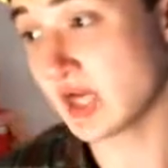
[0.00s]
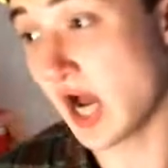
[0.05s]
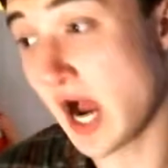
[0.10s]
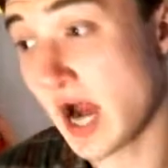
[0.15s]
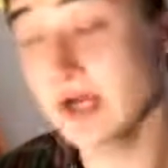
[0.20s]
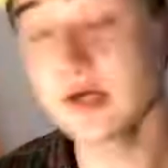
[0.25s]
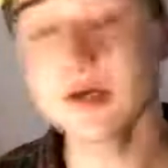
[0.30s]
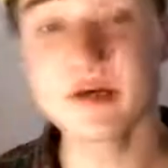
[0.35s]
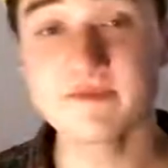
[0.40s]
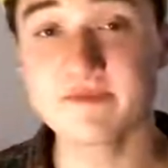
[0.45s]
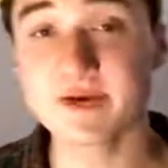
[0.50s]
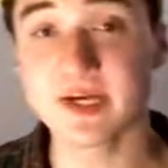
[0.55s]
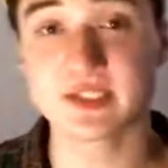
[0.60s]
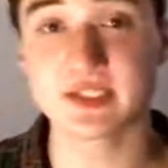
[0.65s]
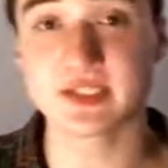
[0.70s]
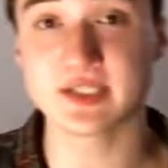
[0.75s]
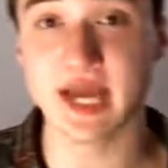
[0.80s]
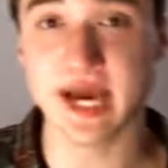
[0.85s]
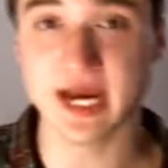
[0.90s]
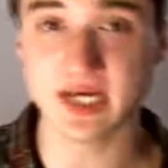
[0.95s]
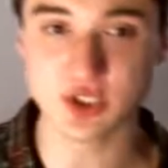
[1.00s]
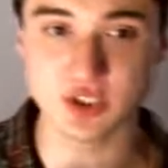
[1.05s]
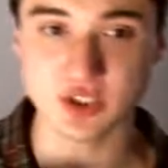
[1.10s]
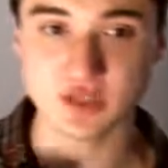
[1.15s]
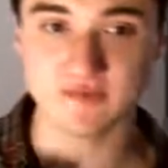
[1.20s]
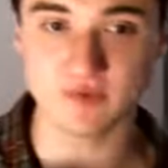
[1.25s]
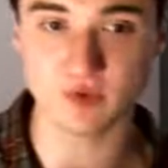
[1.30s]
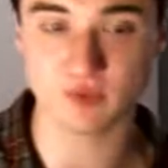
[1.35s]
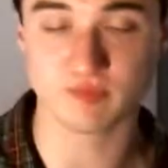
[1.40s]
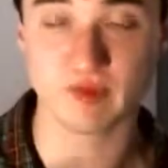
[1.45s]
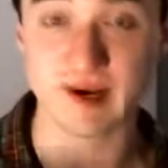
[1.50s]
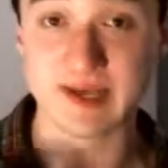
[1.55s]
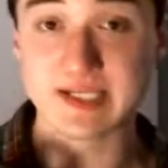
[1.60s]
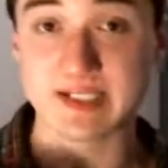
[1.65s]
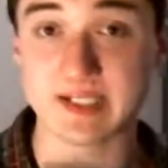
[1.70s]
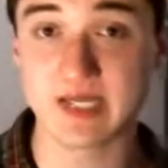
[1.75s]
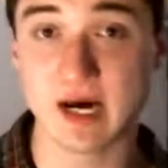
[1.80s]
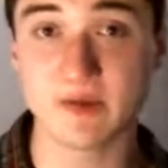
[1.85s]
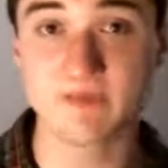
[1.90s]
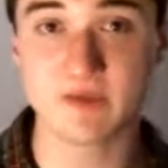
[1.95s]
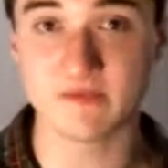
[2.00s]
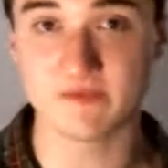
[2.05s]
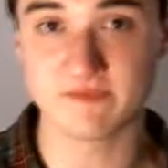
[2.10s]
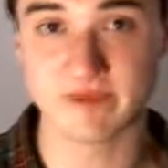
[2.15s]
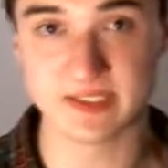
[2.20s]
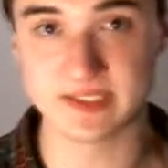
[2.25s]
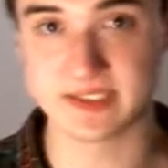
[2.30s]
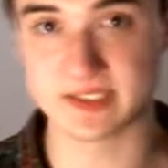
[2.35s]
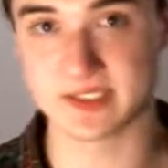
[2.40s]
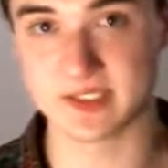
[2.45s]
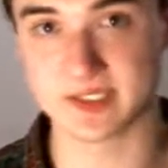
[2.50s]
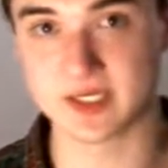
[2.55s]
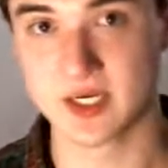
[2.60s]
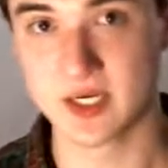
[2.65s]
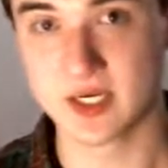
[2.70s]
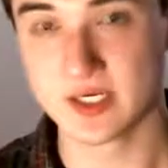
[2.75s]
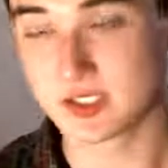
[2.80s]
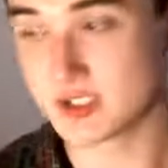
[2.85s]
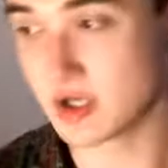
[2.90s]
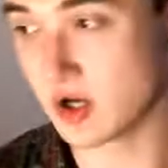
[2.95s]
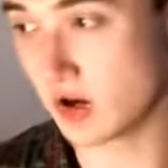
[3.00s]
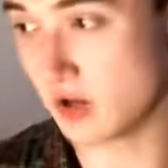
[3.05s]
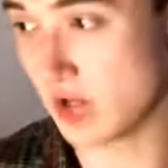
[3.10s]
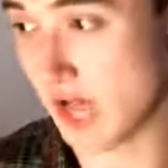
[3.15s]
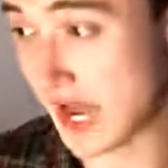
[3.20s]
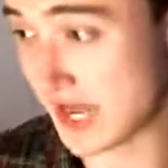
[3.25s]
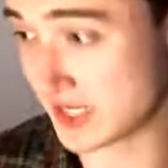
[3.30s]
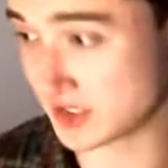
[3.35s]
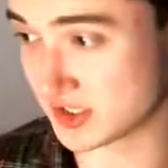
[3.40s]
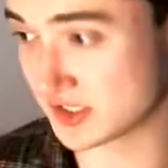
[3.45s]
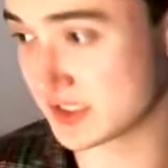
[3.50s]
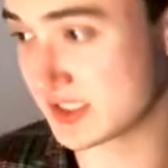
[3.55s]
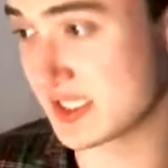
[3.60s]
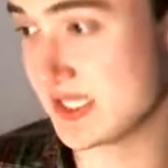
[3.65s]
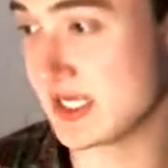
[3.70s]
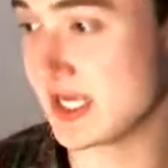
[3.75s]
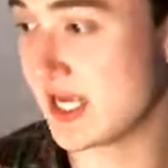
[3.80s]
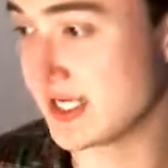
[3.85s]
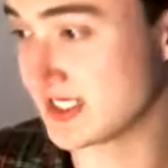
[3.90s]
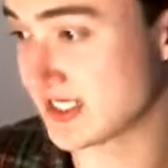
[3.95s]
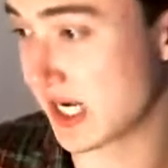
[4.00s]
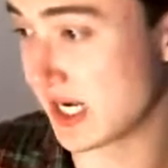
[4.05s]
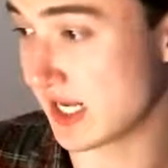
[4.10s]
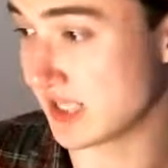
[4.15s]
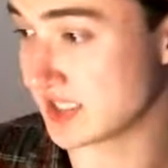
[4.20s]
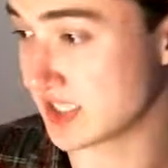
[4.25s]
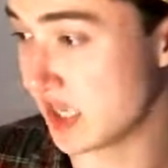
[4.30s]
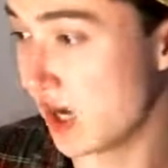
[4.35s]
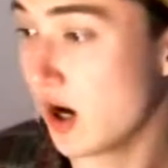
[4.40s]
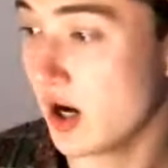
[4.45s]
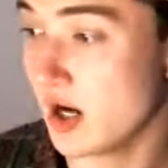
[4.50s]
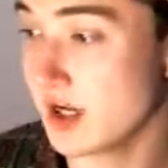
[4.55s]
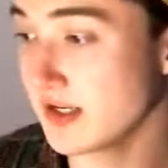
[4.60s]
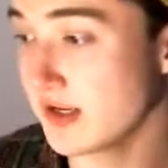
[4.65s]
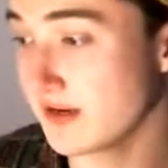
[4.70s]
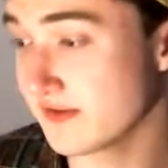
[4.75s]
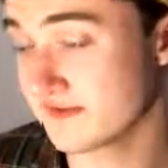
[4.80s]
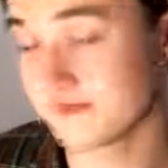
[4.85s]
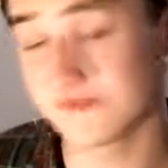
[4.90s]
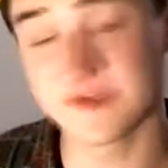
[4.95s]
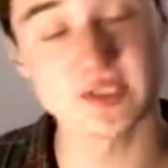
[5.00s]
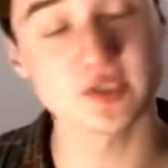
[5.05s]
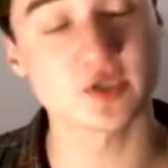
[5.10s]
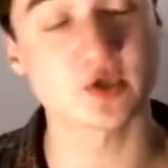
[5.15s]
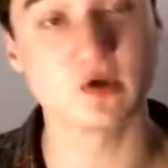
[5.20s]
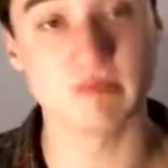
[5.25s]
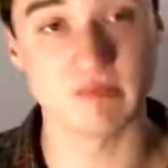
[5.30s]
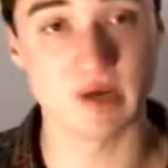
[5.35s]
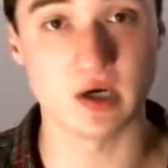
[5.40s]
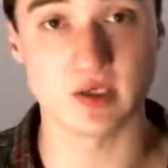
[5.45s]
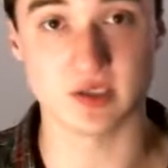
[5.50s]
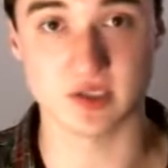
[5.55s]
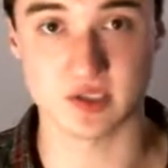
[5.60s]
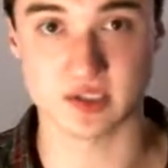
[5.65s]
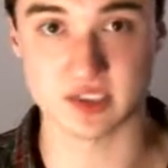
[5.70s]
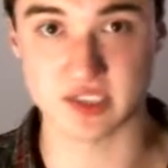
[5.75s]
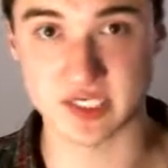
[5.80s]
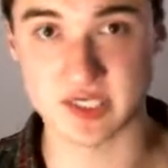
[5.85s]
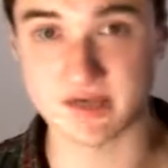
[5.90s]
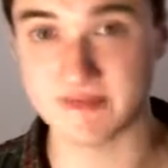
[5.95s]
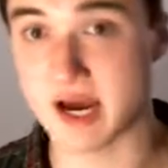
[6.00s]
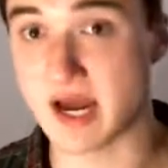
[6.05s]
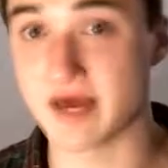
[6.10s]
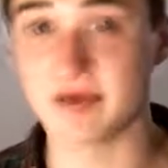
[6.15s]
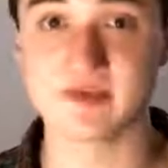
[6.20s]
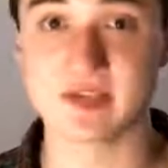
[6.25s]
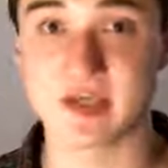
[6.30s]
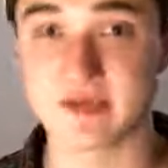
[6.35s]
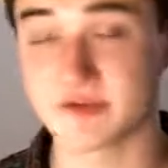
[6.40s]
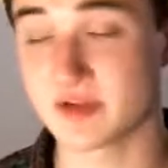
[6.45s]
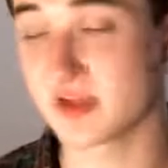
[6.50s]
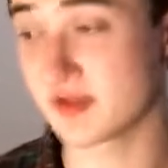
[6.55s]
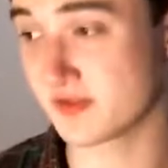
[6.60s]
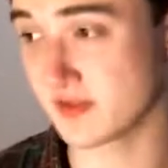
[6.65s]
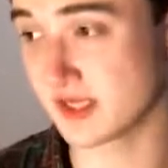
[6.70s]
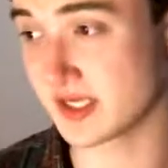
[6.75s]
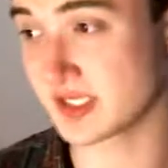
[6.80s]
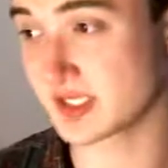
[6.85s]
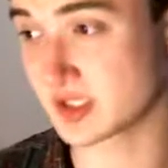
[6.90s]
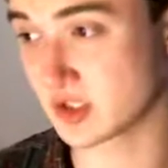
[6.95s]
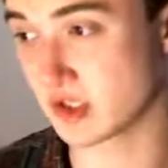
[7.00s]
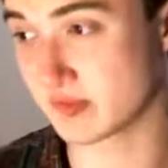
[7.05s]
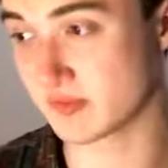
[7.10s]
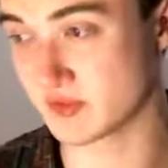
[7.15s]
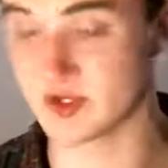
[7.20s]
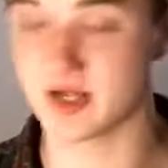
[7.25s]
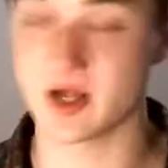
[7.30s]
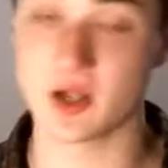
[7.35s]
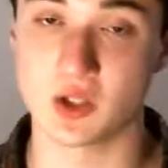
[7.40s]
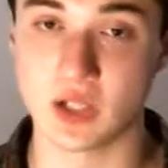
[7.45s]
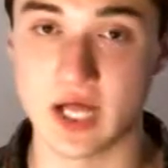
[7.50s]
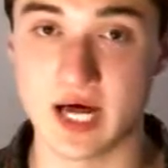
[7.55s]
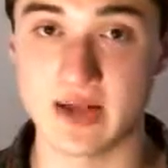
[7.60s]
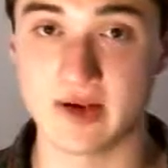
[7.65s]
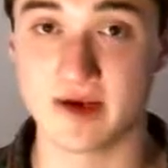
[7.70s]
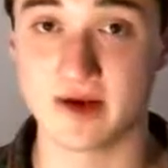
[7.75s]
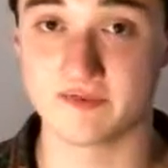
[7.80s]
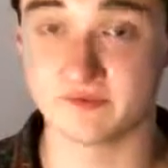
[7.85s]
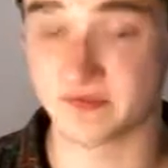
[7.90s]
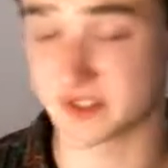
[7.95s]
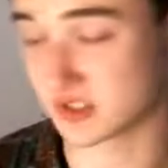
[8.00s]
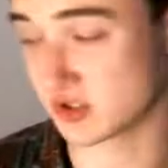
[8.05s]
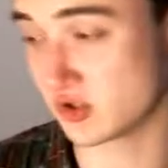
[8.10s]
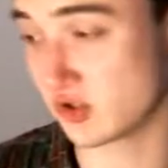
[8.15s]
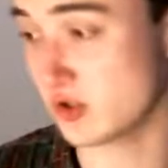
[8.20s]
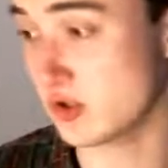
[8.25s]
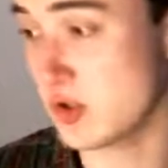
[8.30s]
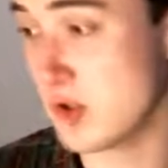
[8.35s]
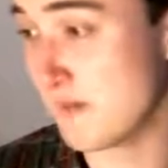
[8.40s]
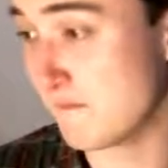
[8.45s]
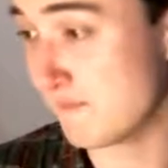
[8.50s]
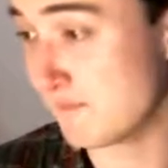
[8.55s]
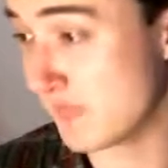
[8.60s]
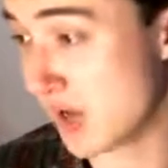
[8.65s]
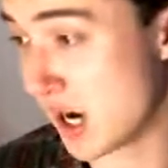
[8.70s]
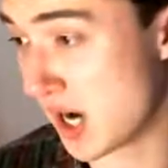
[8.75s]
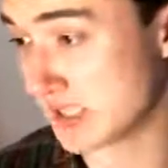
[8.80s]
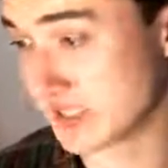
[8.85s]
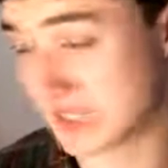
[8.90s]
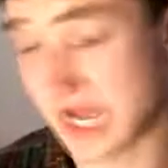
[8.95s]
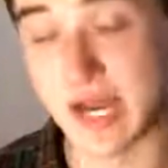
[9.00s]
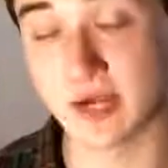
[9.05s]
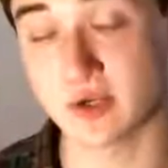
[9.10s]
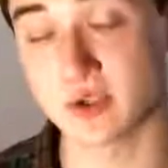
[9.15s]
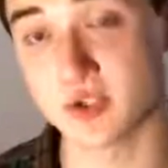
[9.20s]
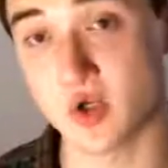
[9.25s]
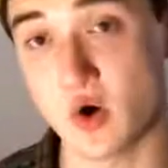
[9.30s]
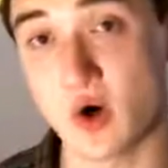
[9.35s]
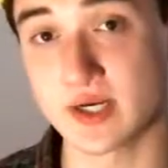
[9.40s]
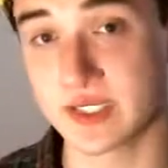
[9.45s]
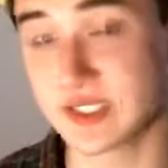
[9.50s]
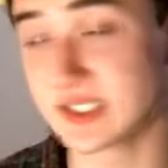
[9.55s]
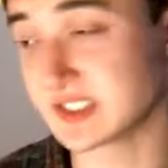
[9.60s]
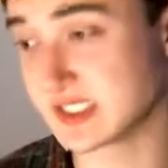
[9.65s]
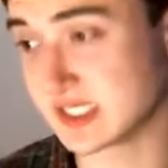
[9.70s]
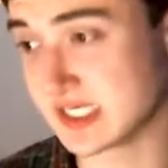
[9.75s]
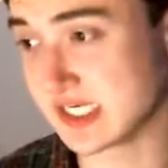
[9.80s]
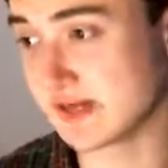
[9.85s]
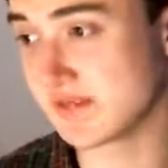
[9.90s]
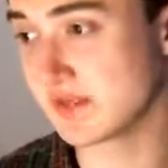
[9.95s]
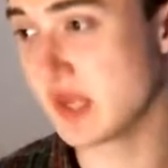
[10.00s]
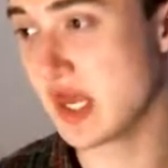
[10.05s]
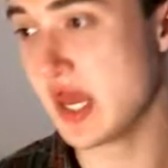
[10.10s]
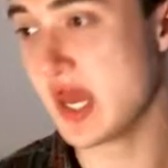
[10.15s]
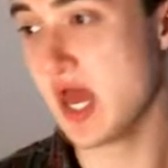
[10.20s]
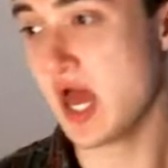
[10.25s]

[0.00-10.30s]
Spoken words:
Iron Defense is actually for raising up defenses. So, as you can see, he's got a ton of physical Mons on his team. I definitely think he's going to bring a lot of physical attackers on his team.